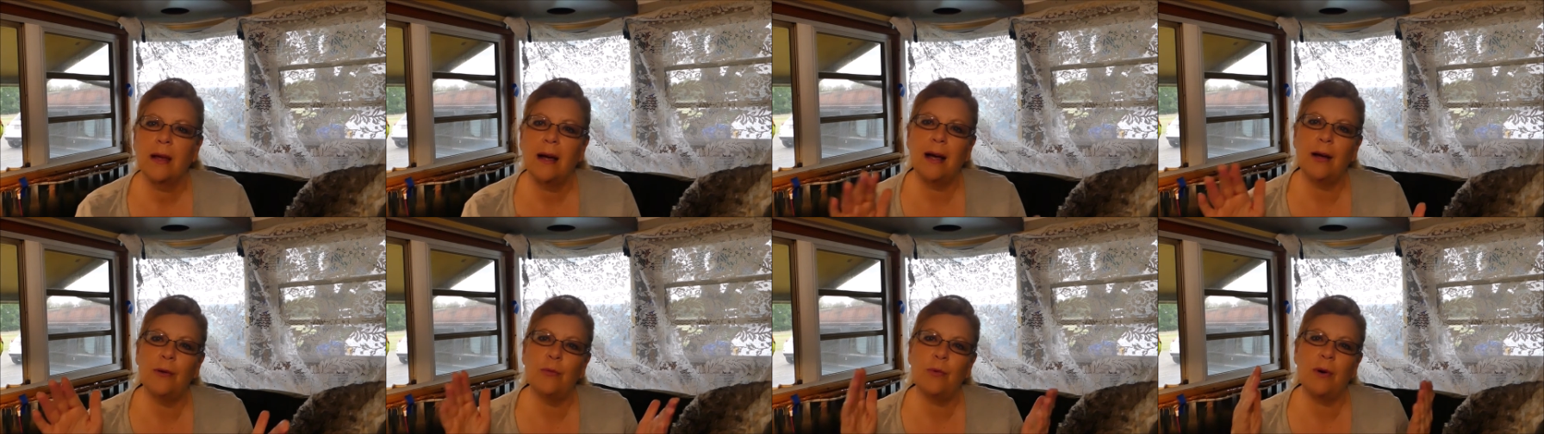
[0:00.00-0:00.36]

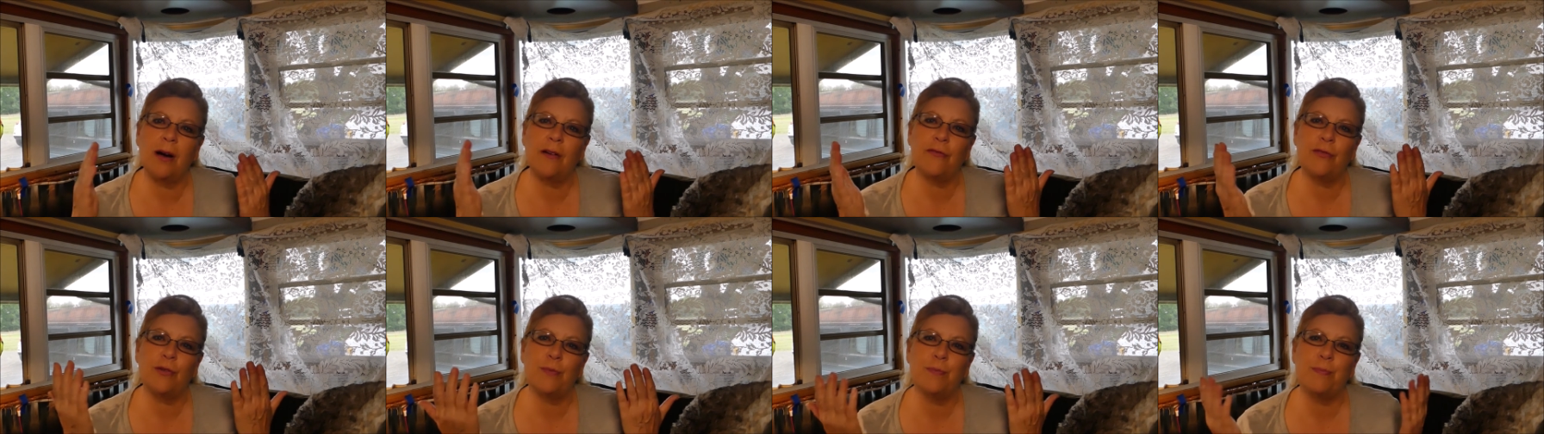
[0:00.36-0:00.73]
I
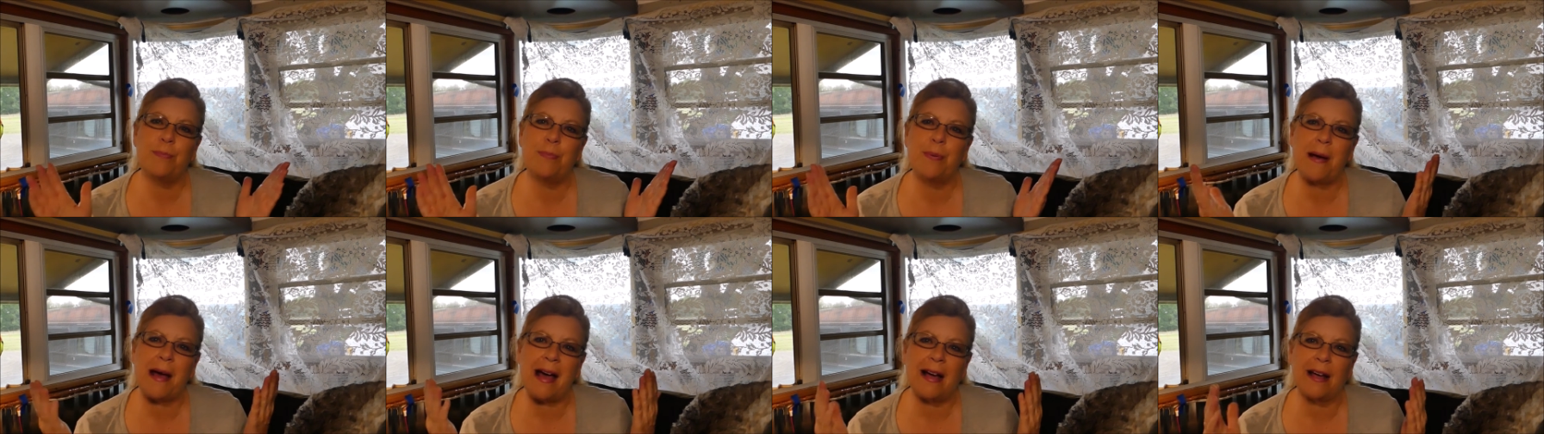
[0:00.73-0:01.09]
waffle
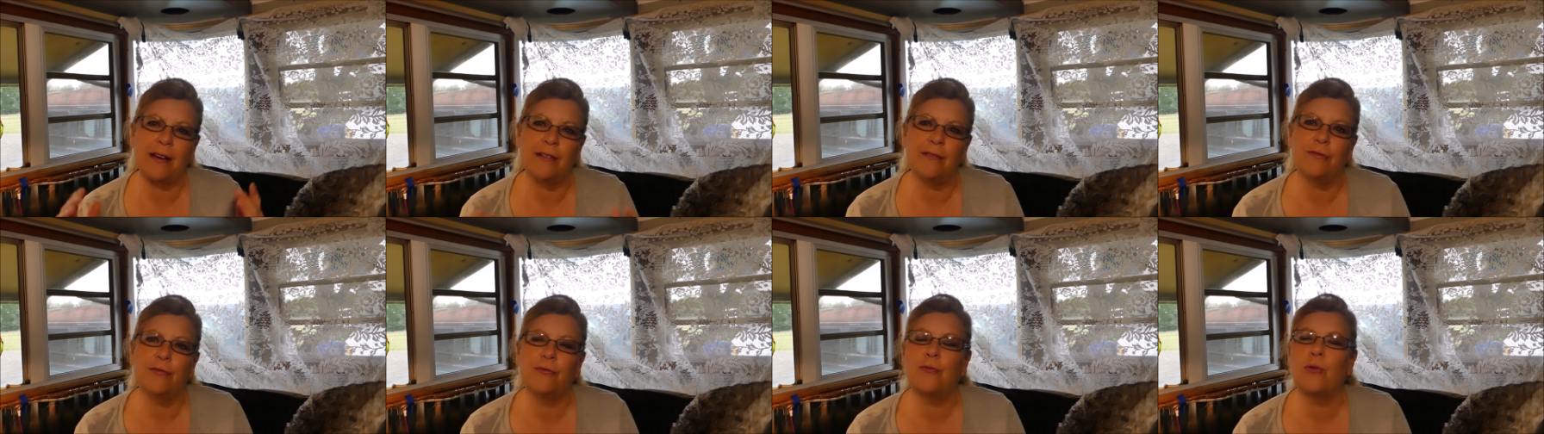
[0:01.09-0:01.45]
back
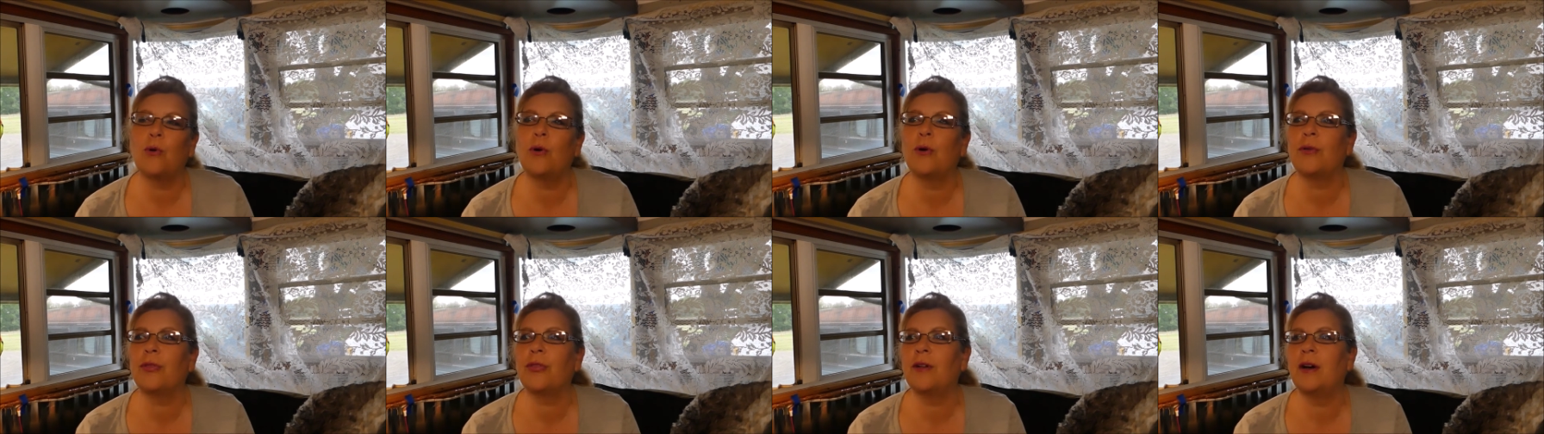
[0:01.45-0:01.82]
and
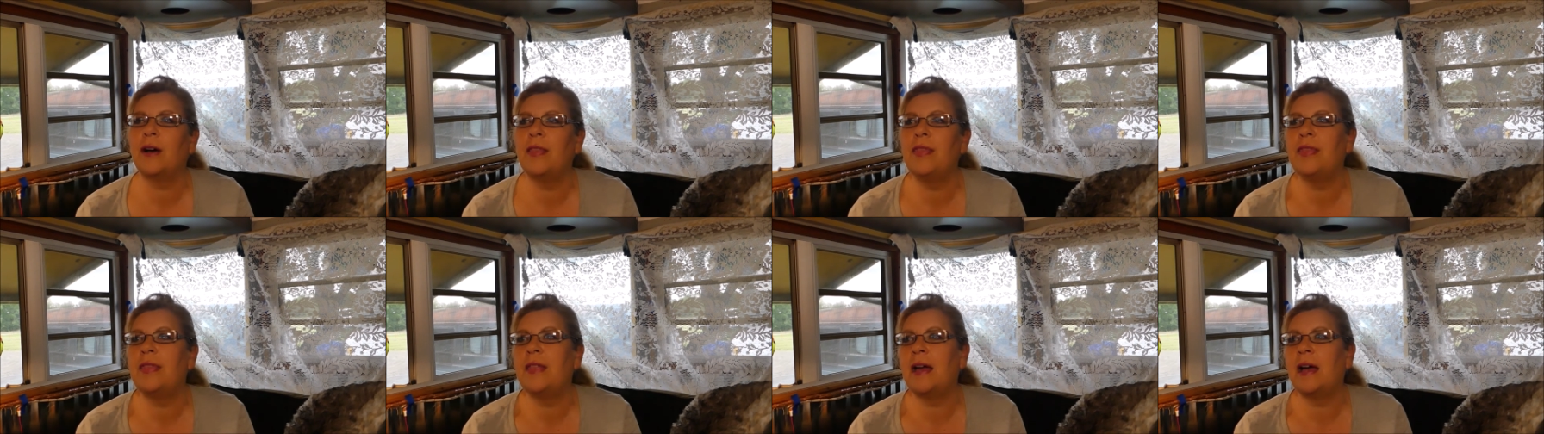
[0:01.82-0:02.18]
forth
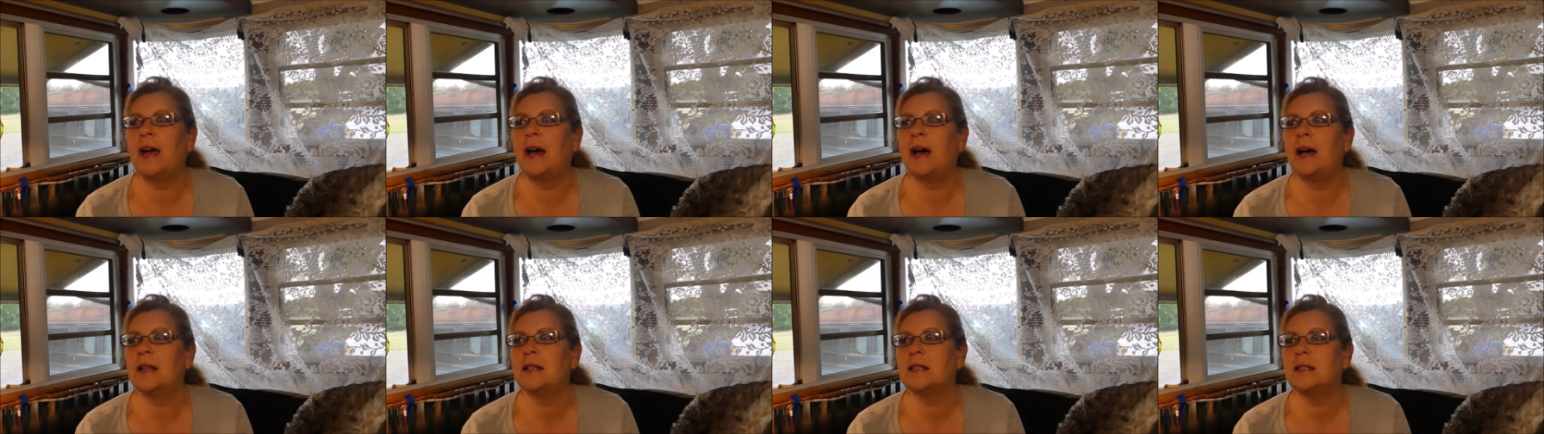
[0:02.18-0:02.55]
on
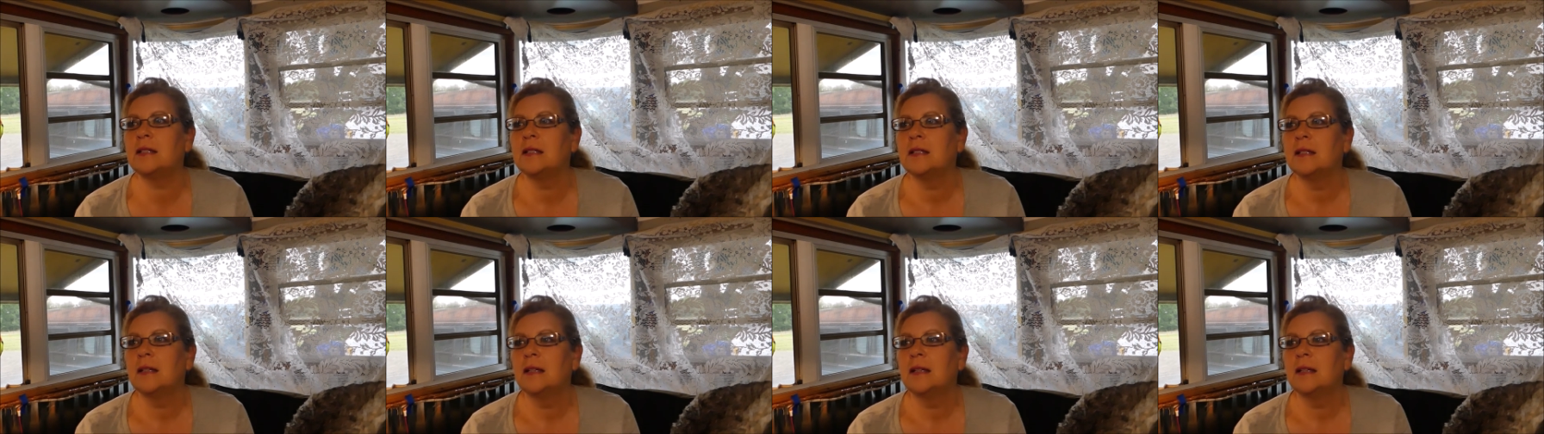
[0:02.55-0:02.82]
that.